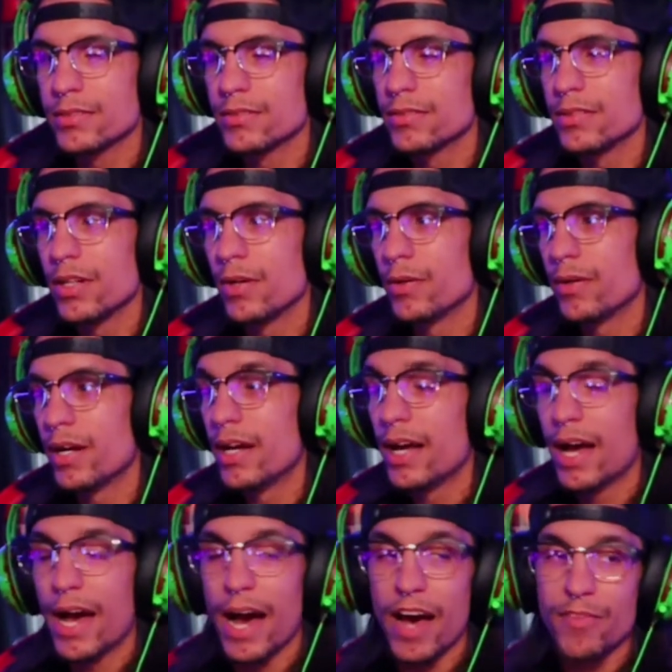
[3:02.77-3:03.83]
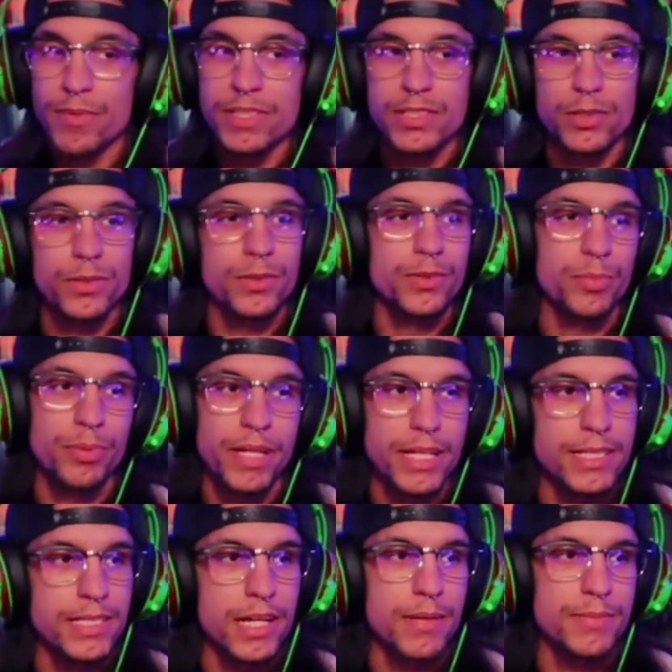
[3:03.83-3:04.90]
You know, I've been told plenty
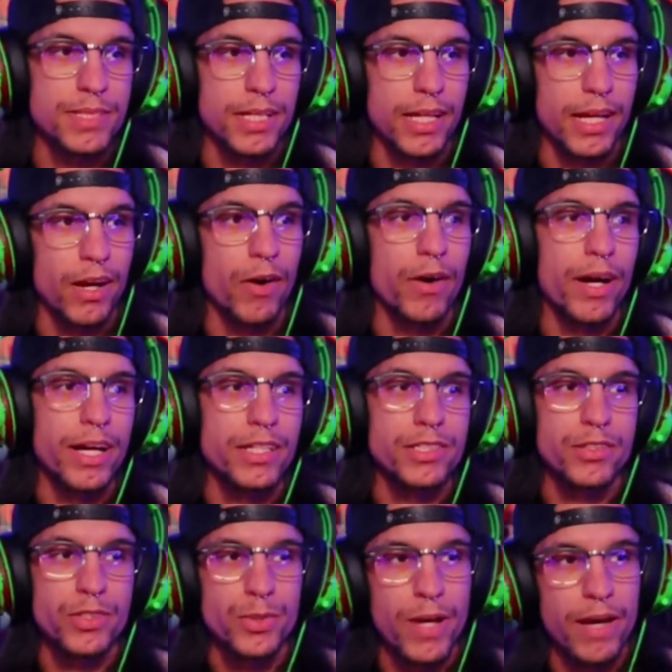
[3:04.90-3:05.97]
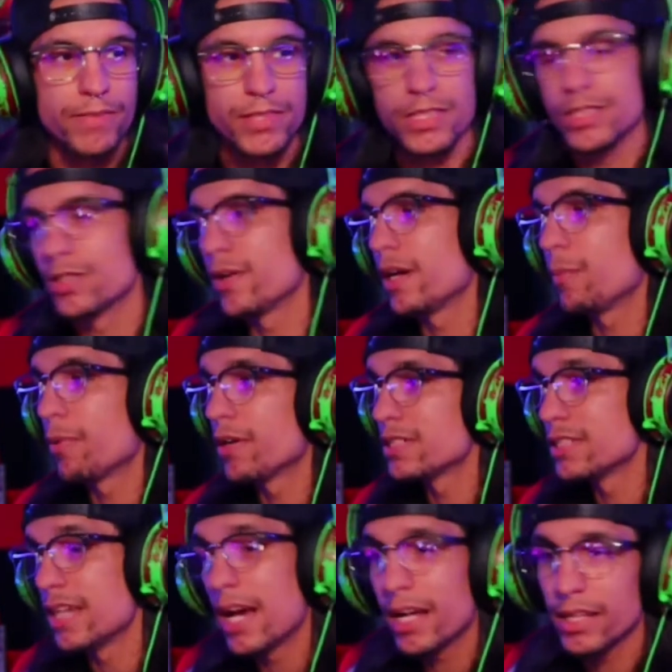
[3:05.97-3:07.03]
of times that, like, oh, hey, Joe, you have such a great
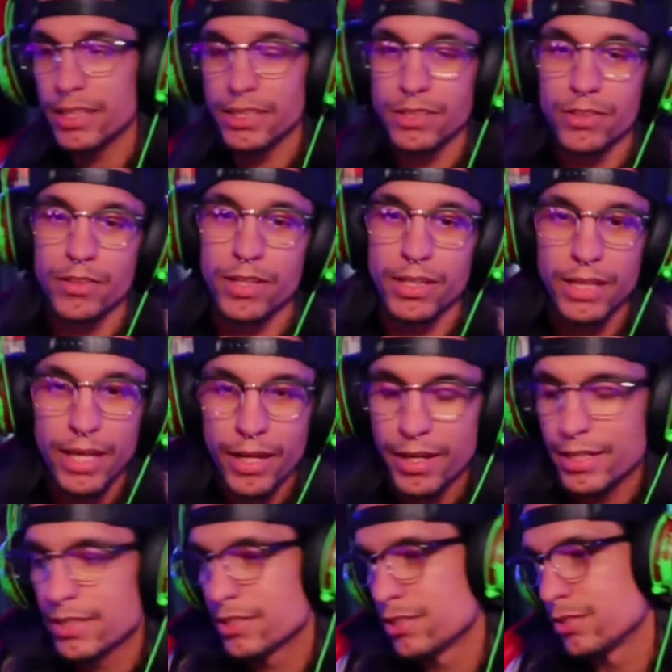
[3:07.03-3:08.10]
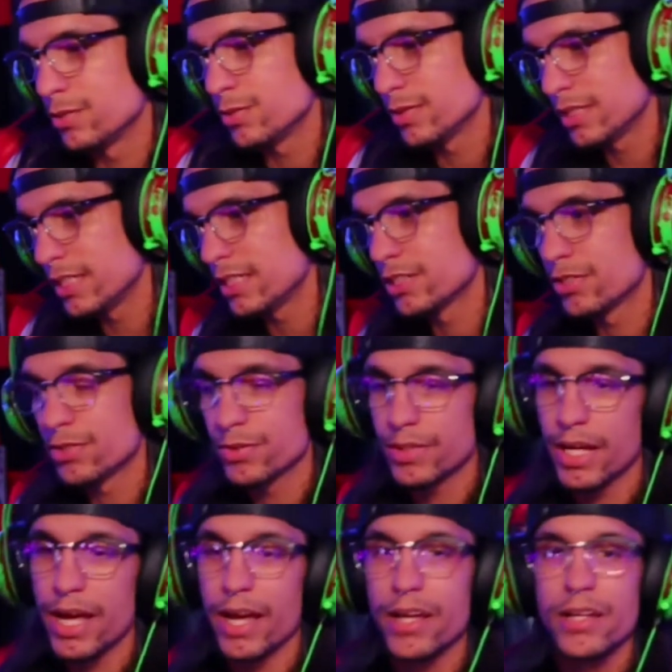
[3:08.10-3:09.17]
personality. You're hilarious. You're doing this. You're doing
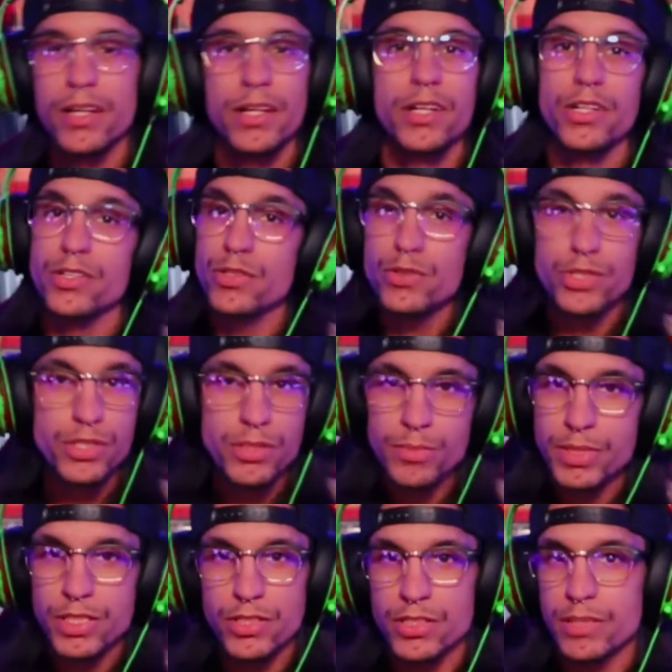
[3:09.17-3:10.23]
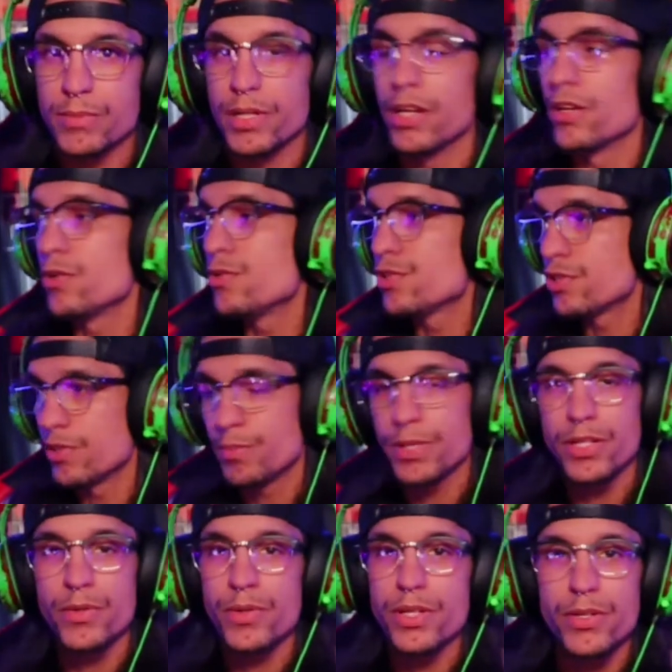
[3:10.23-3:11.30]
that. You should be streaming. You should be
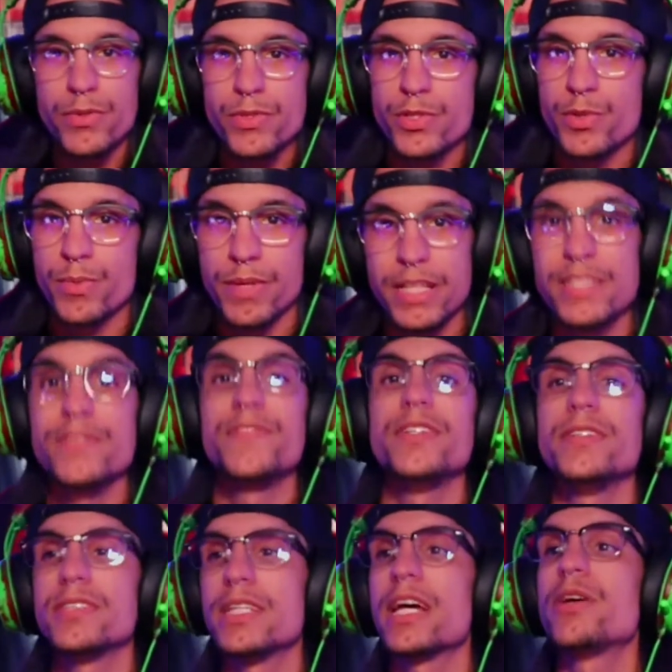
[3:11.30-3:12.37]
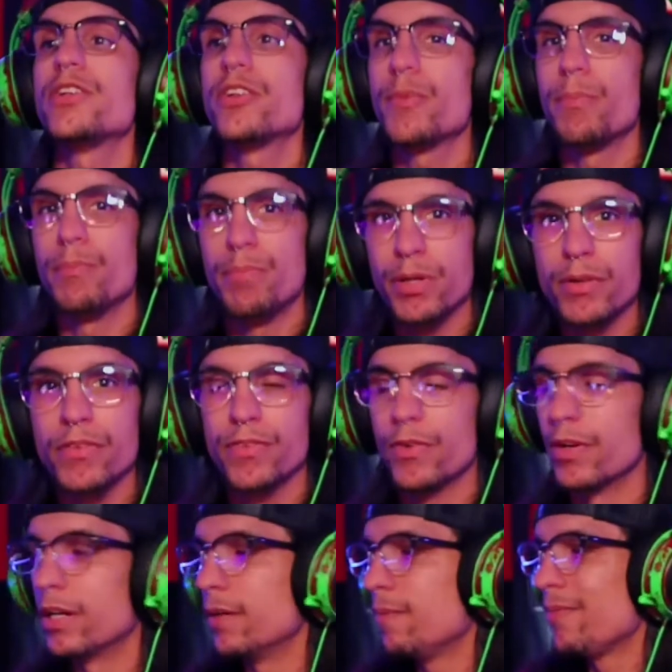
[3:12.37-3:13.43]
doing YouTube. It feels like you're built
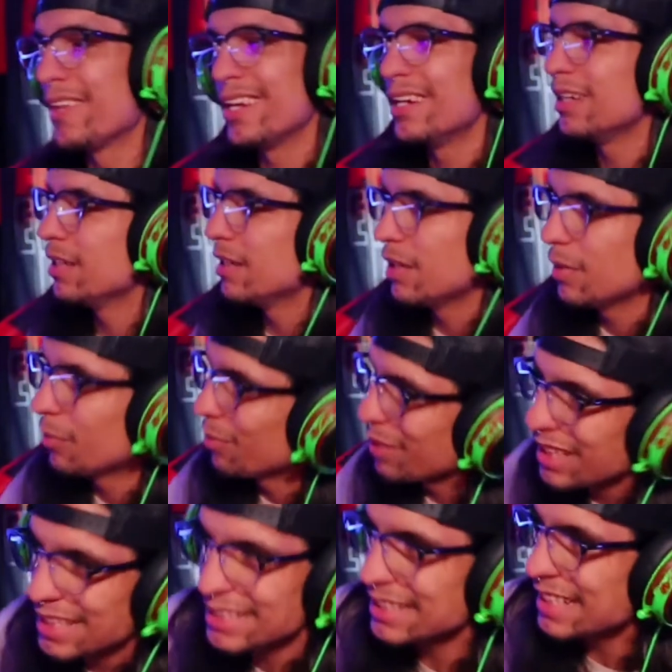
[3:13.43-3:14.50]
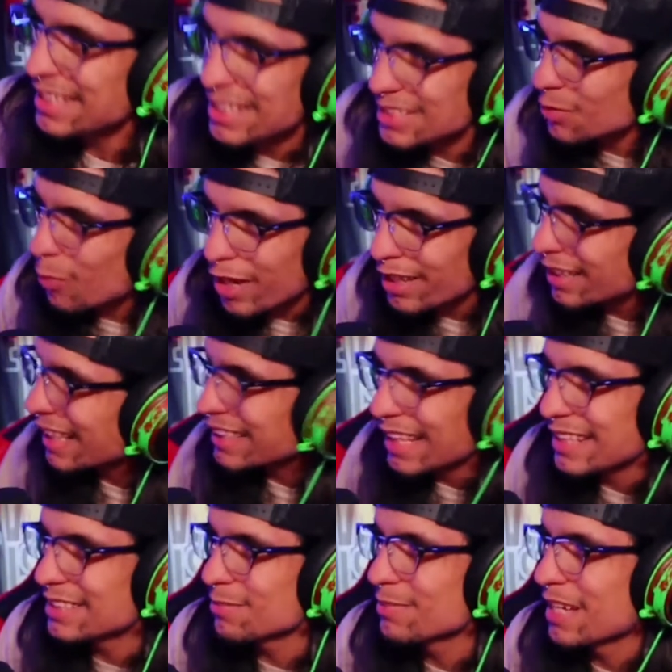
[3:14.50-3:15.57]
for it. But it doesn't work like
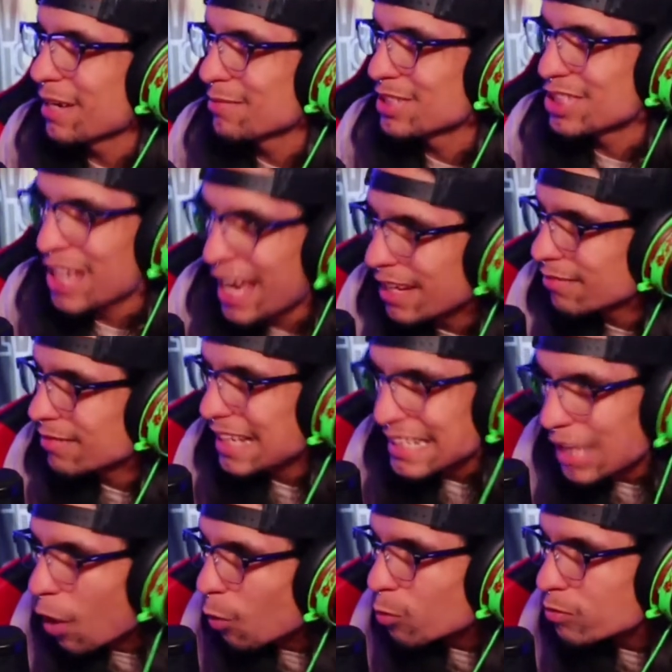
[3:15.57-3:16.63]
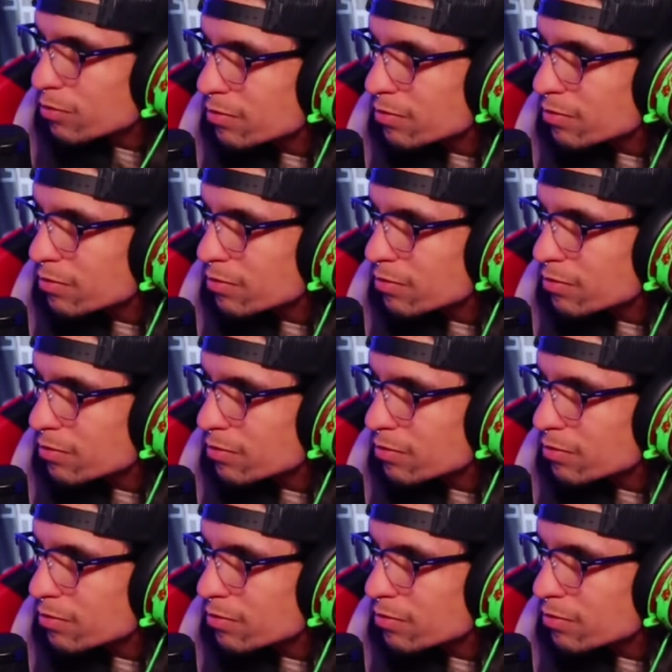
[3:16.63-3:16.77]
that sometimes, chat. It don't.